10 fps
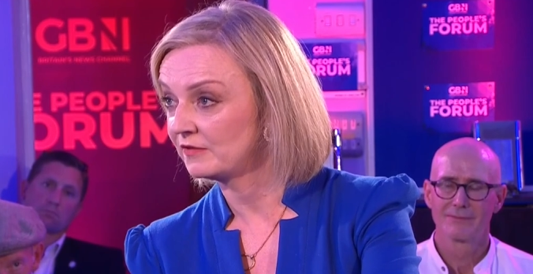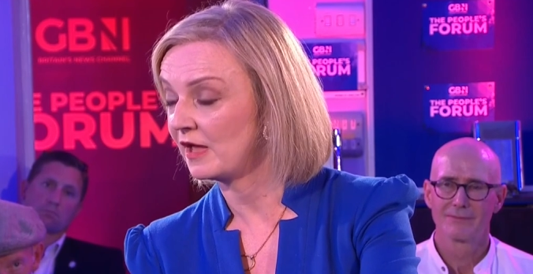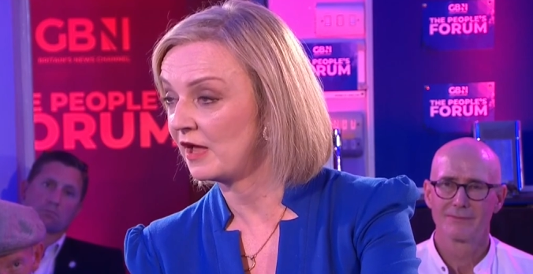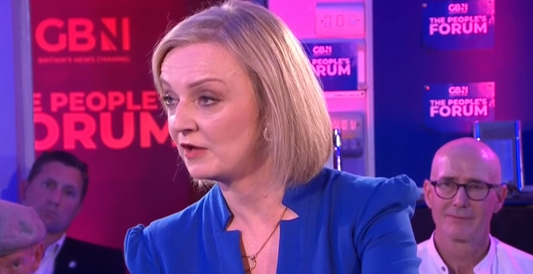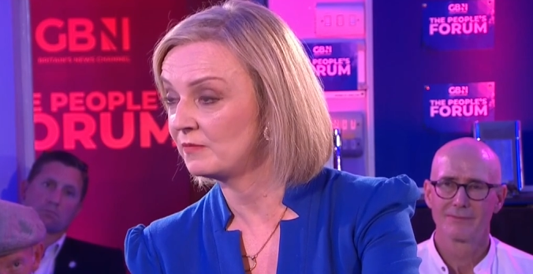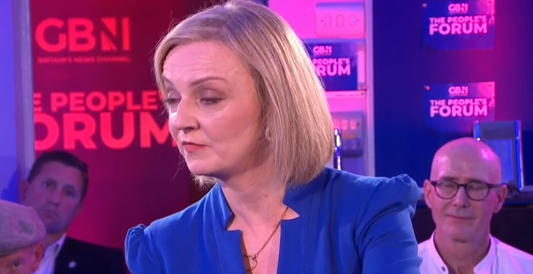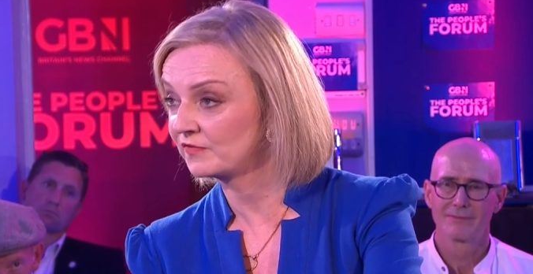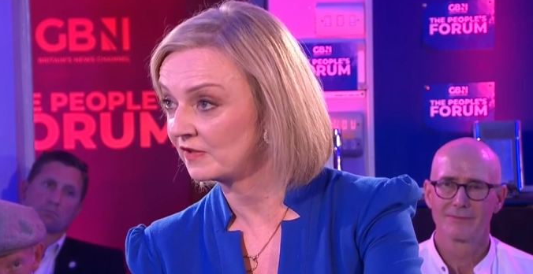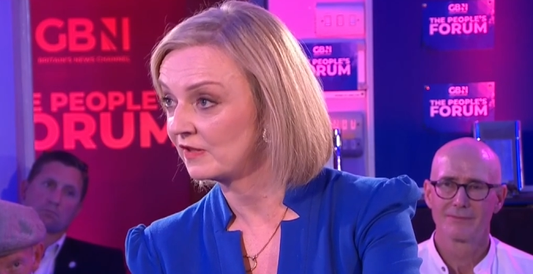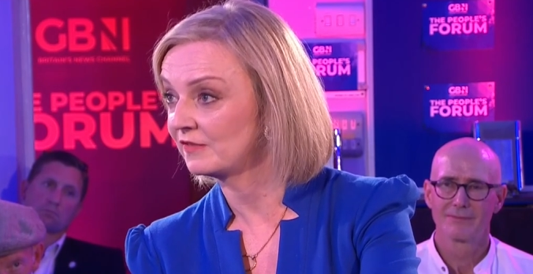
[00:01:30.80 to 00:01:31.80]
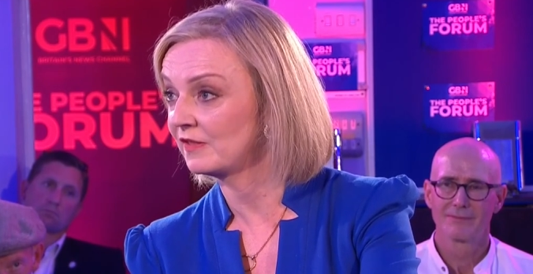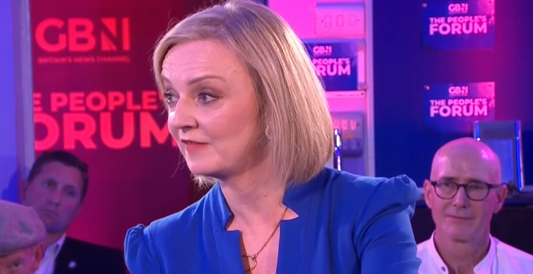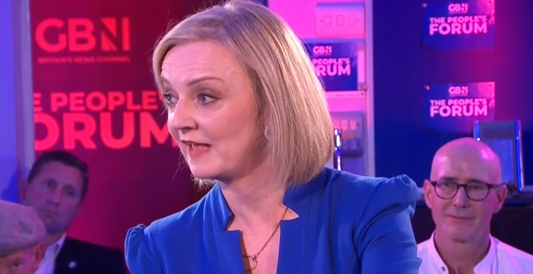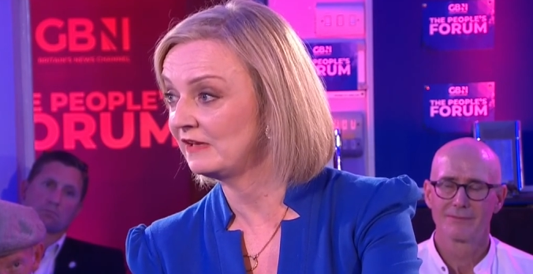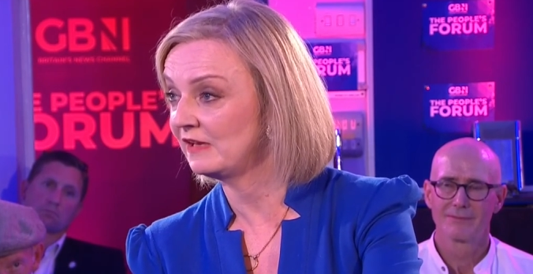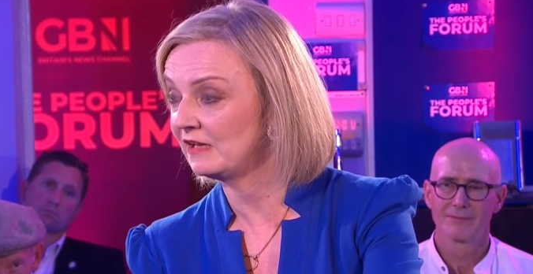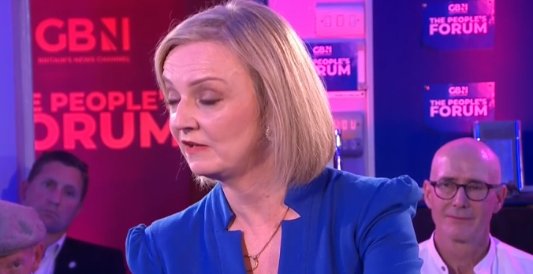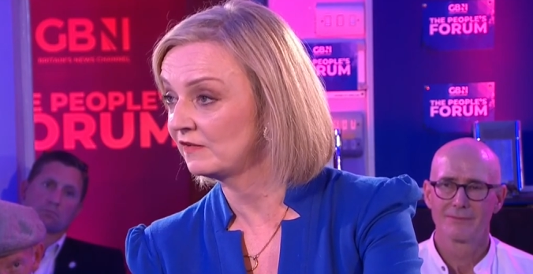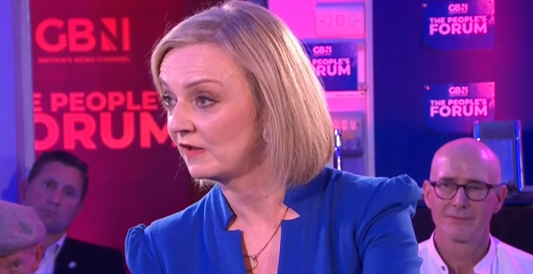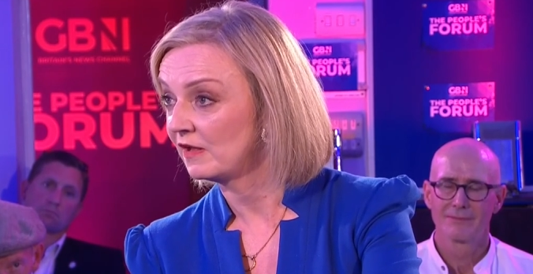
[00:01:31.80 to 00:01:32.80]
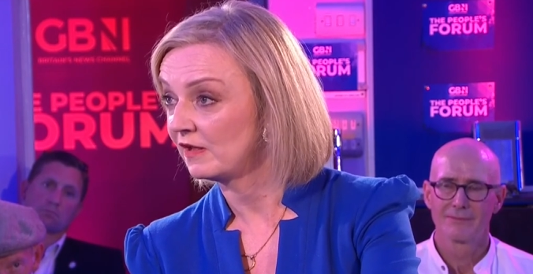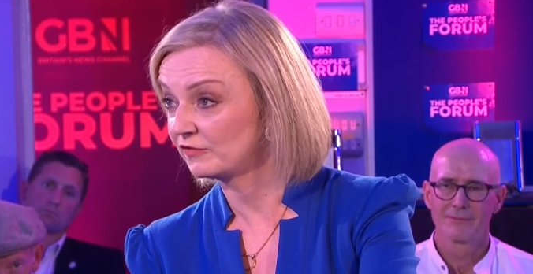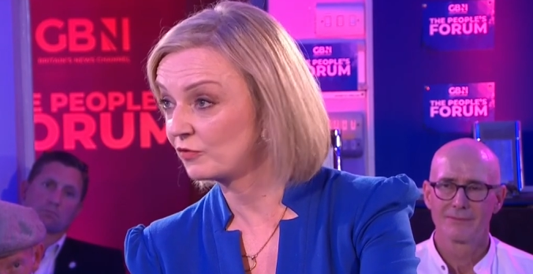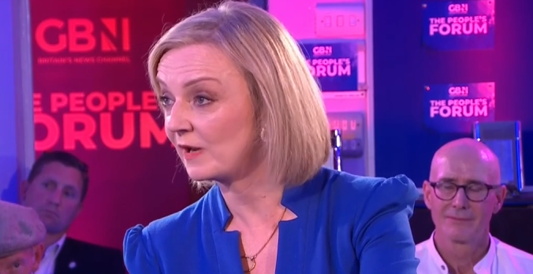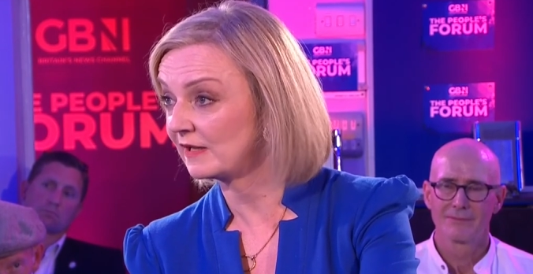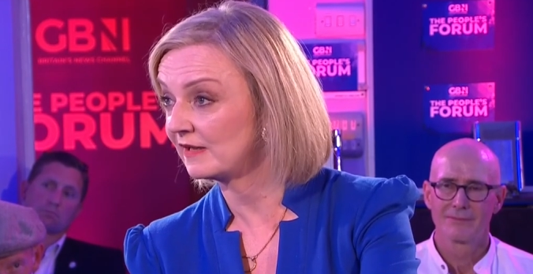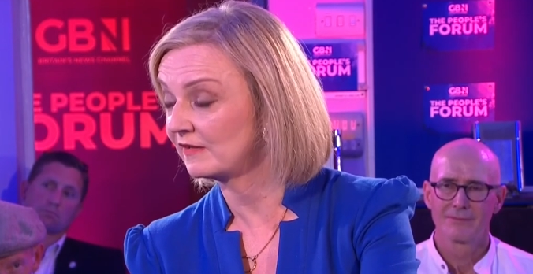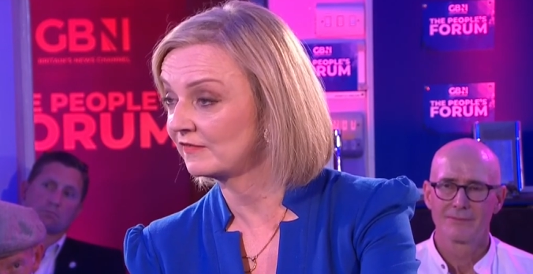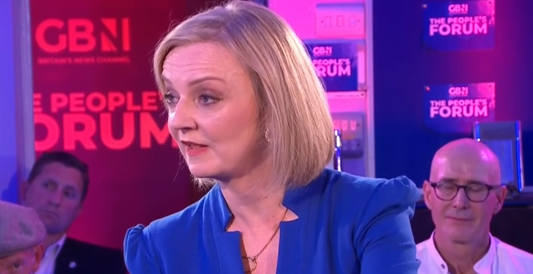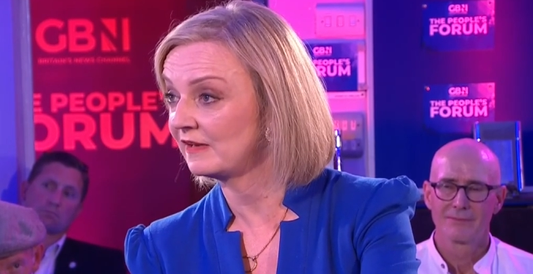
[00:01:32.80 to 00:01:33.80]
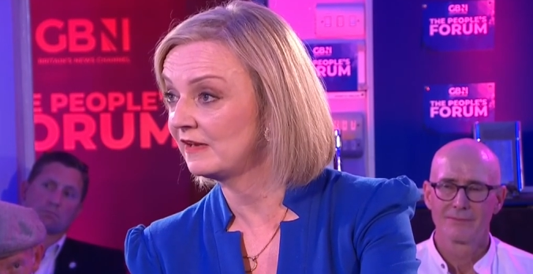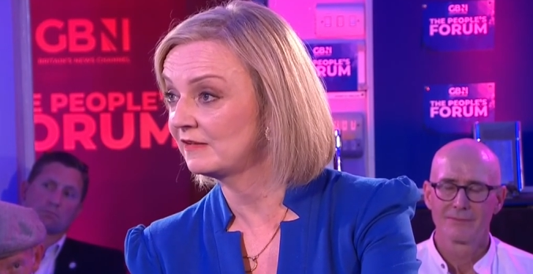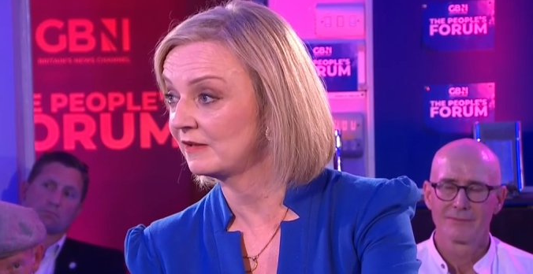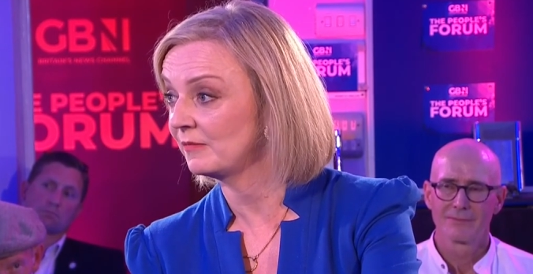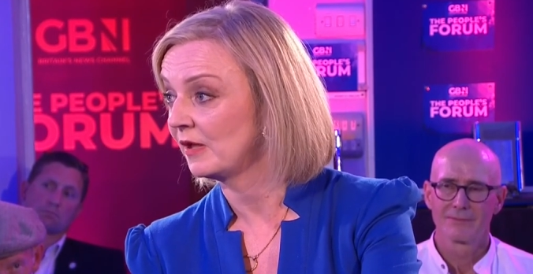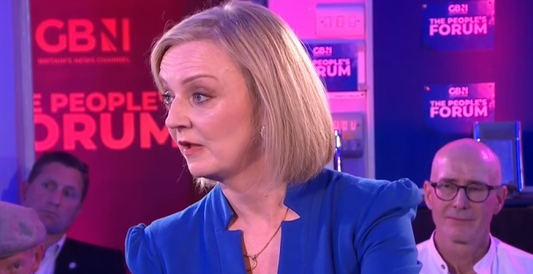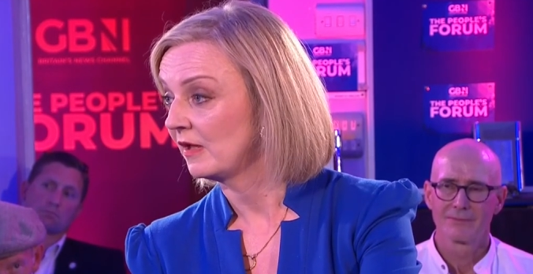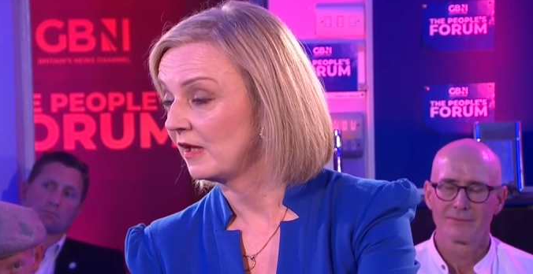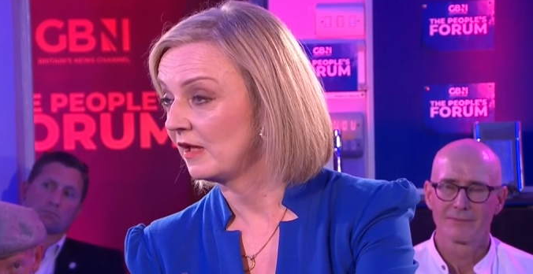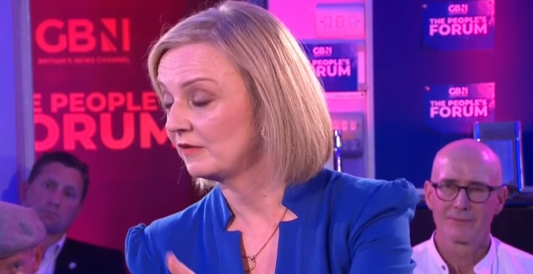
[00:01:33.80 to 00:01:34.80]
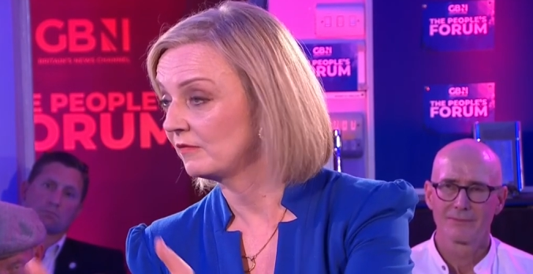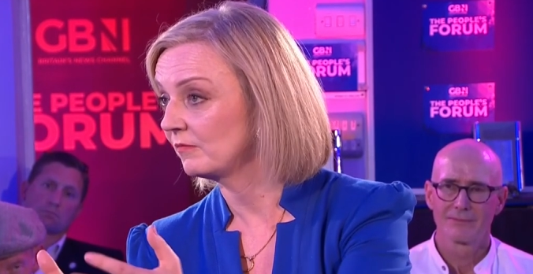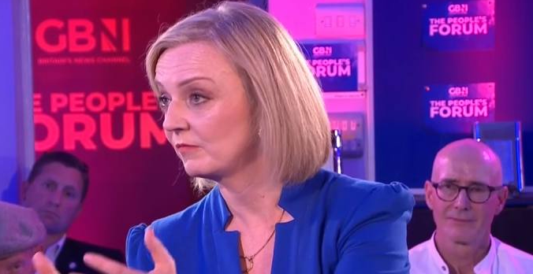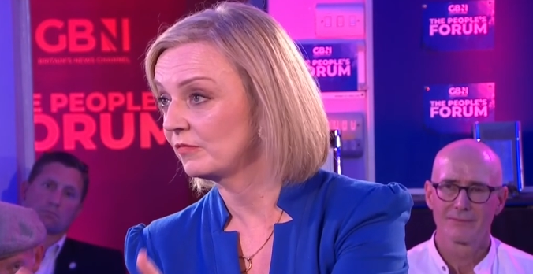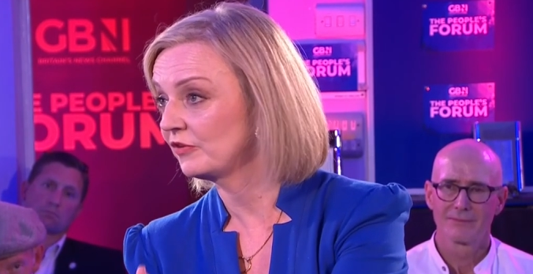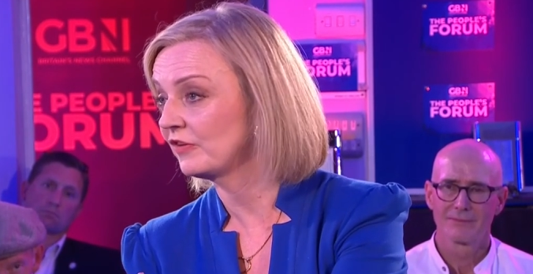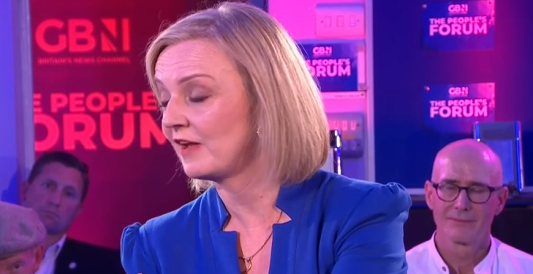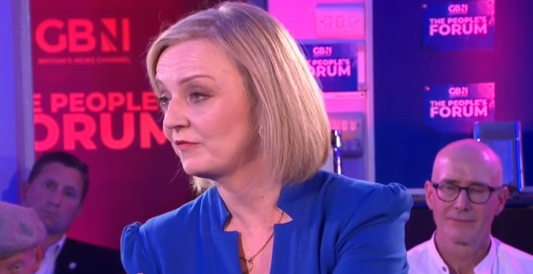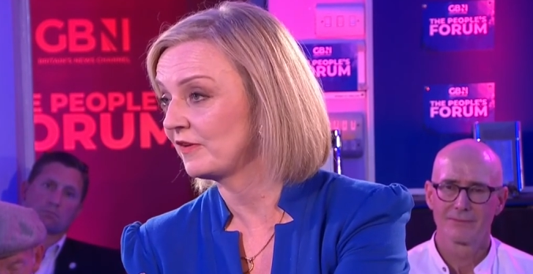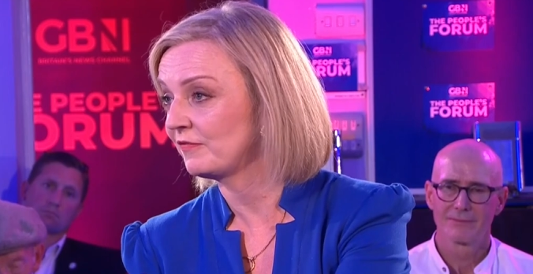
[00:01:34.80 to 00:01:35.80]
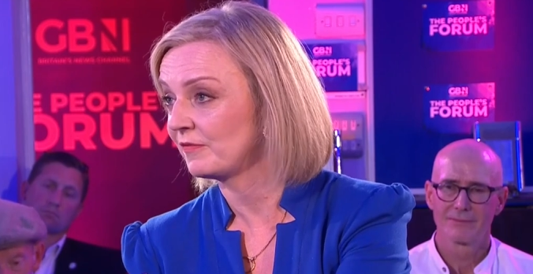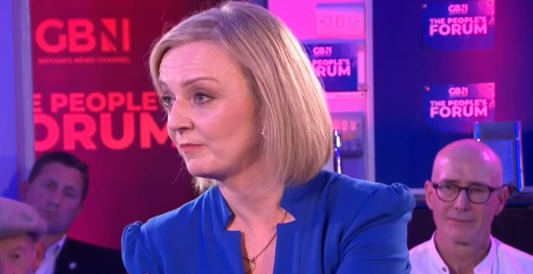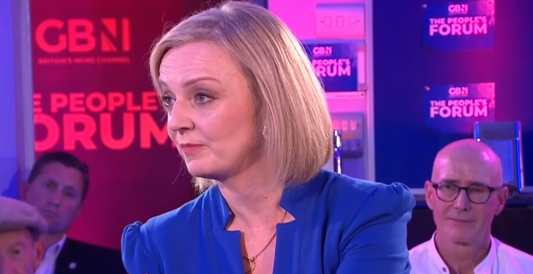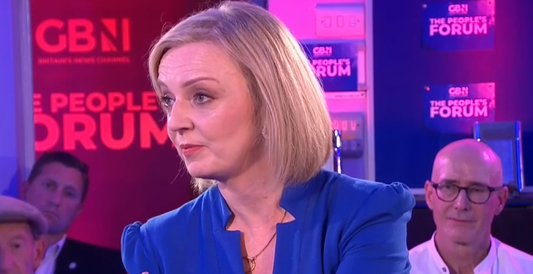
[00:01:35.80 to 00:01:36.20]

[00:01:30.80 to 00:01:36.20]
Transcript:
Speaker 1: the homes that they need as quickly as they need them. And we should have different